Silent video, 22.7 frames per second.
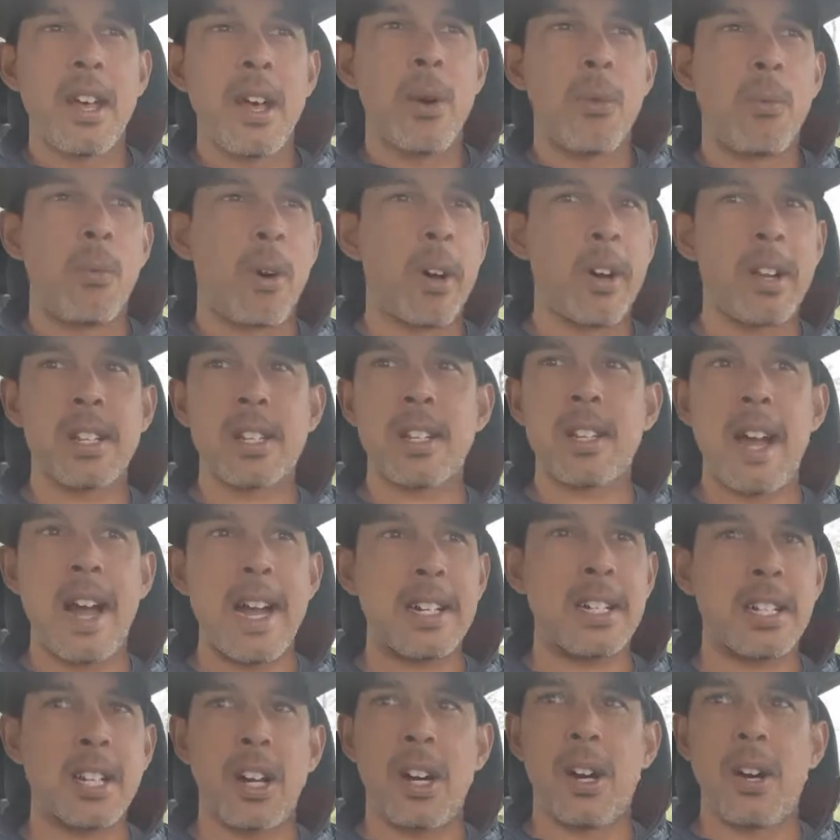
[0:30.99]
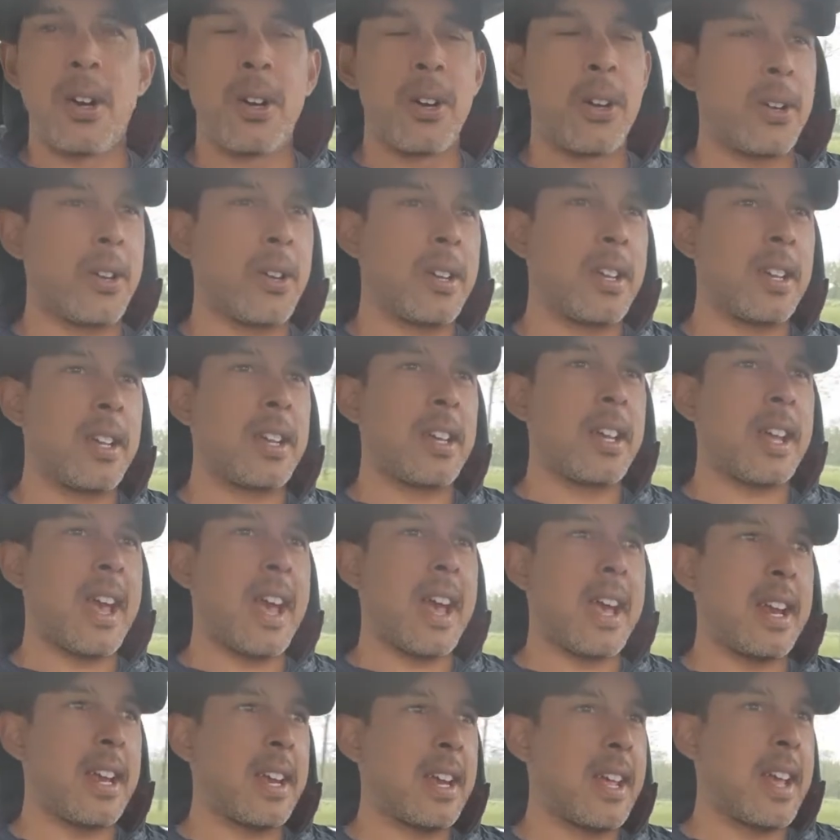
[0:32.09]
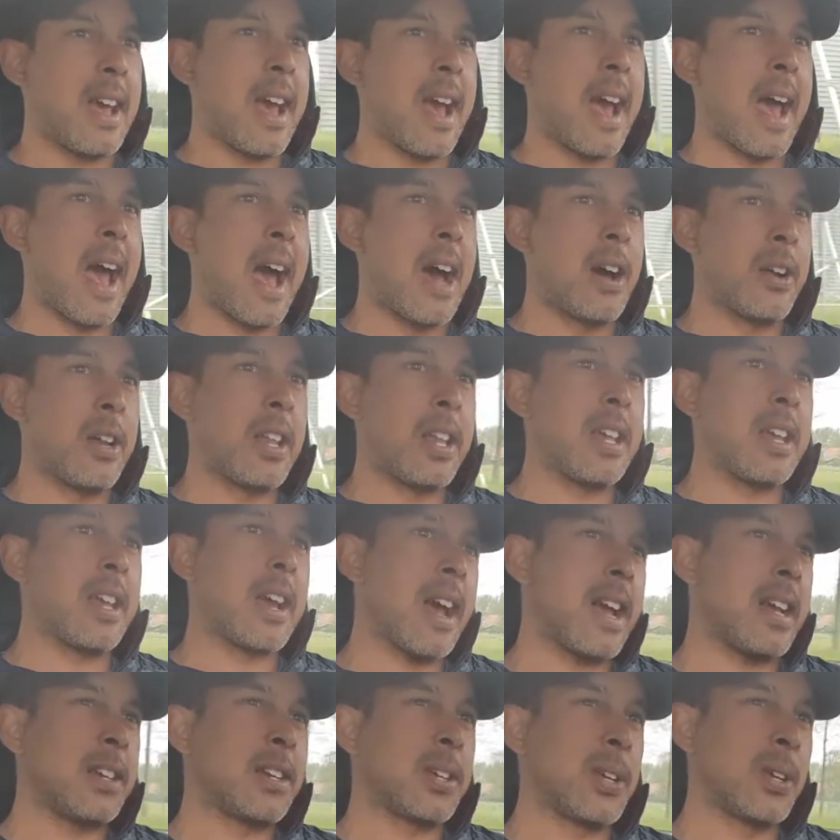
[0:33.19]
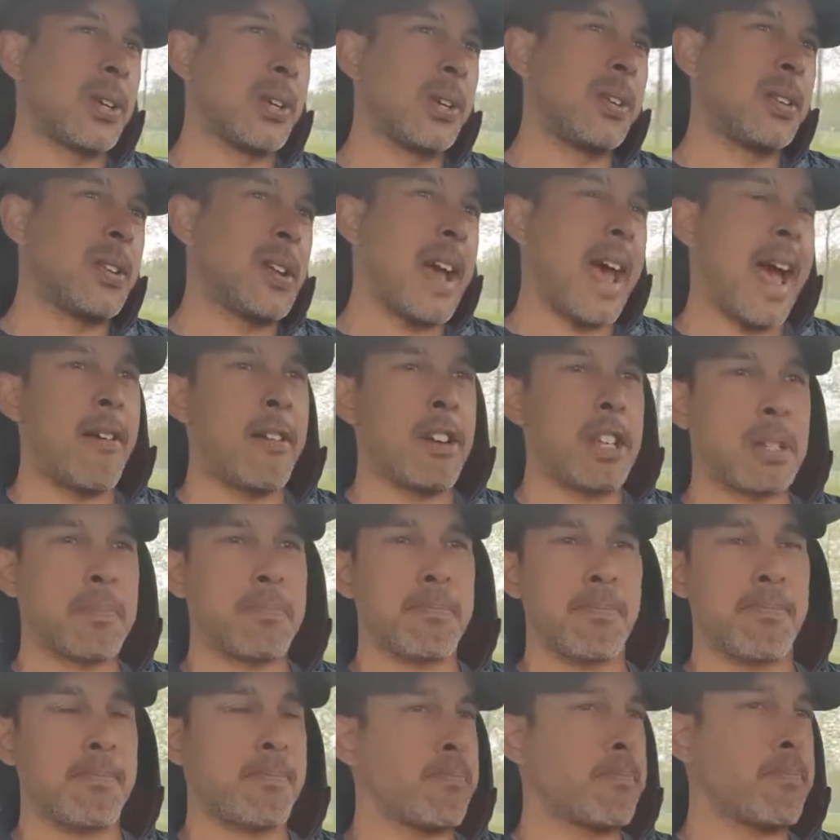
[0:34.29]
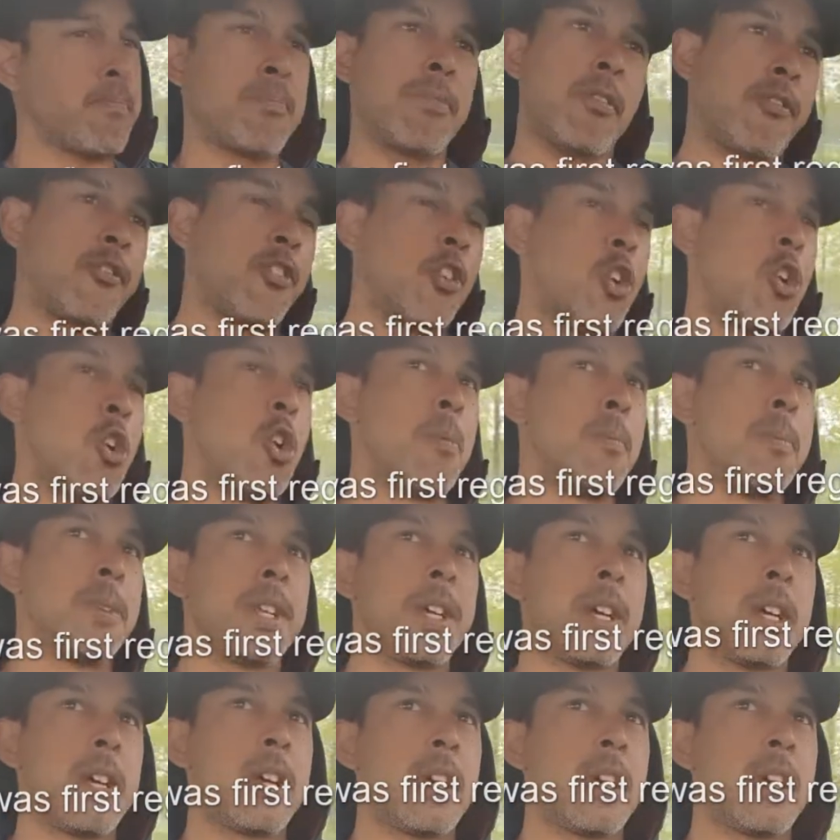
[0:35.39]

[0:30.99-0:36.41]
what it's like to own an Audi A2, how it's performed